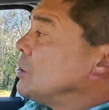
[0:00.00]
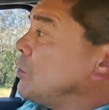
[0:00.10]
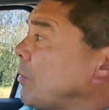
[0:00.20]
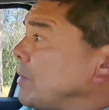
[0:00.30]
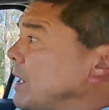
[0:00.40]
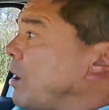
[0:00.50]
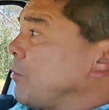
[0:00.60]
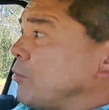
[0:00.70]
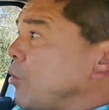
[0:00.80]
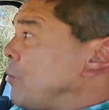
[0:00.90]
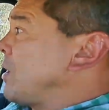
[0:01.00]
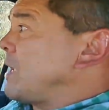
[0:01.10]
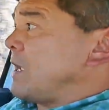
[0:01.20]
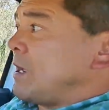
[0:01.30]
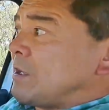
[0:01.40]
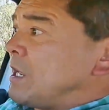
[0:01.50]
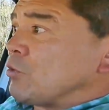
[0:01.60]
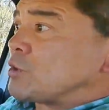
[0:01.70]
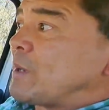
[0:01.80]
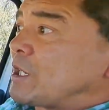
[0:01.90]
Well,
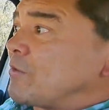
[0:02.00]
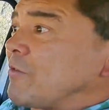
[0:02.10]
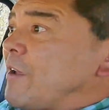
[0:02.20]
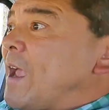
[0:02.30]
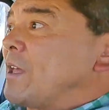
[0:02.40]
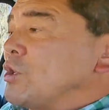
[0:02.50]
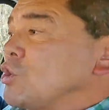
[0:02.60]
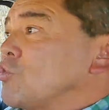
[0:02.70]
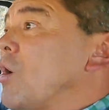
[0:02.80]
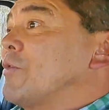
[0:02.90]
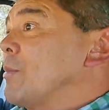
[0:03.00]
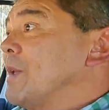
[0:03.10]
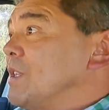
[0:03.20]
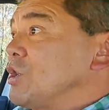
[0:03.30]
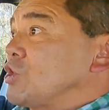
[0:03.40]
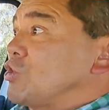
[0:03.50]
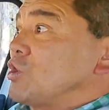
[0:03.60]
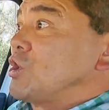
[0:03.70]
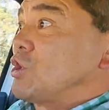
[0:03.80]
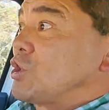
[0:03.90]
irrespective of how this drives, I mean, this
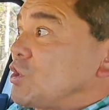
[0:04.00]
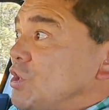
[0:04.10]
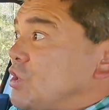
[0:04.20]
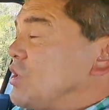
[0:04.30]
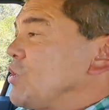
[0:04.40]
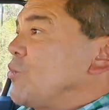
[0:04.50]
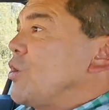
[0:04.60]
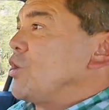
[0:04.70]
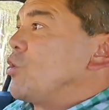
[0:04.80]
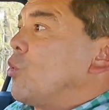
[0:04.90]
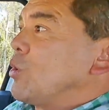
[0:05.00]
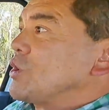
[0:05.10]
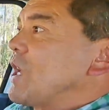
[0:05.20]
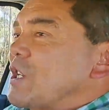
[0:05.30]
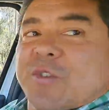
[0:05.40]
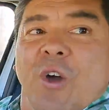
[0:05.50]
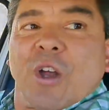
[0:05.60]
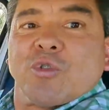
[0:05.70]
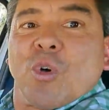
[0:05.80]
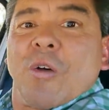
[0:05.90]
isn't what you call a
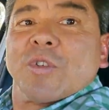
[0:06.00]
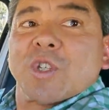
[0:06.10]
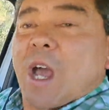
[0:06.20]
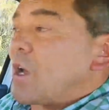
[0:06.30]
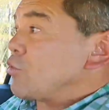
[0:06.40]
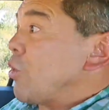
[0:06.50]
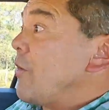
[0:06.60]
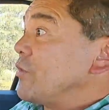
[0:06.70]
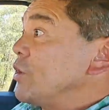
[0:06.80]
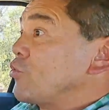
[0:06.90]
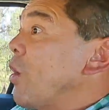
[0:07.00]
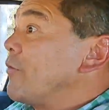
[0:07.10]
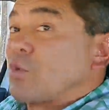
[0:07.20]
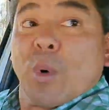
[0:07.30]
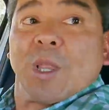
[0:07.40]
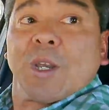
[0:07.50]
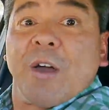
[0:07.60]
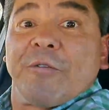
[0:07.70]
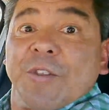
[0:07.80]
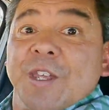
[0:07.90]
satisfying driver's car. It drives well
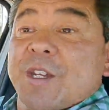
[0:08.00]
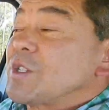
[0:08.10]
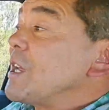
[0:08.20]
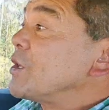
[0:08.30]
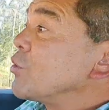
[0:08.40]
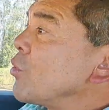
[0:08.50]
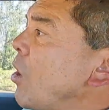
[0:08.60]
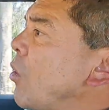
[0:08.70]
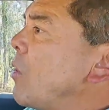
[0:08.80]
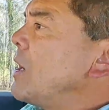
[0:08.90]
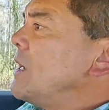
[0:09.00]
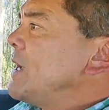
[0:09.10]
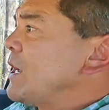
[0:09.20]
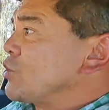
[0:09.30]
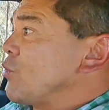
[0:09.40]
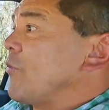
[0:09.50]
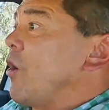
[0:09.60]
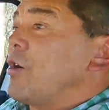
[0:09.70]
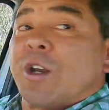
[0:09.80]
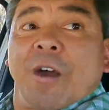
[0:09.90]
enough for the intended role, and it's
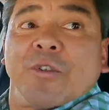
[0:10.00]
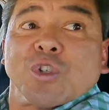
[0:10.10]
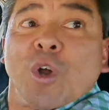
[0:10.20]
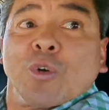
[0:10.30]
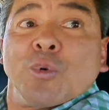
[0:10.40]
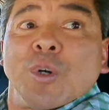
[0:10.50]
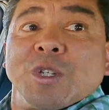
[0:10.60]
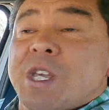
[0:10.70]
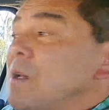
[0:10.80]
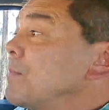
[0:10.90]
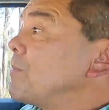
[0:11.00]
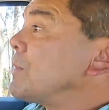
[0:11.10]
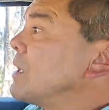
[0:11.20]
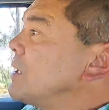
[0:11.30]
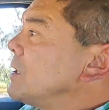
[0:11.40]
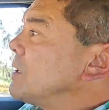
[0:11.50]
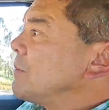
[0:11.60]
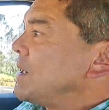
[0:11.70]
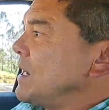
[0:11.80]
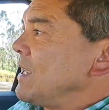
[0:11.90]
refined enough. It's not noisy.
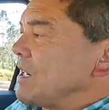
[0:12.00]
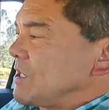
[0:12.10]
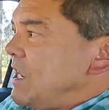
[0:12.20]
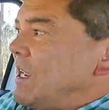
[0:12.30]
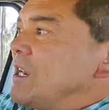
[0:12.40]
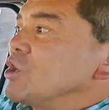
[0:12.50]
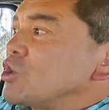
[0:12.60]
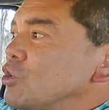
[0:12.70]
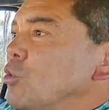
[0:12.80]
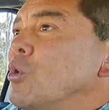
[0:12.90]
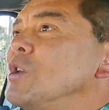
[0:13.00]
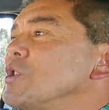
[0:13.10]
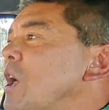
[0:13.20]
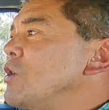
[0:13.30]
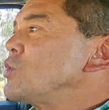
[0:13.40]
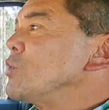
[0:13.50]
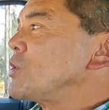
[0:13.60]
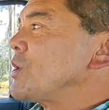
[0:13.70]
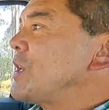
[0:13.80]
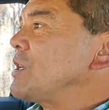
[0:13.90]
I mean, yeah, you can hear engine noise, those
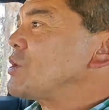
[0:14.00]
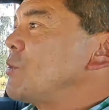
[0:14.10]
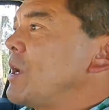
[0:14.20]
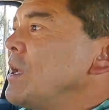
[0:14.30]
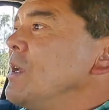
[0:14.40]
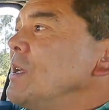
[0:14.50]
sorts of things. So where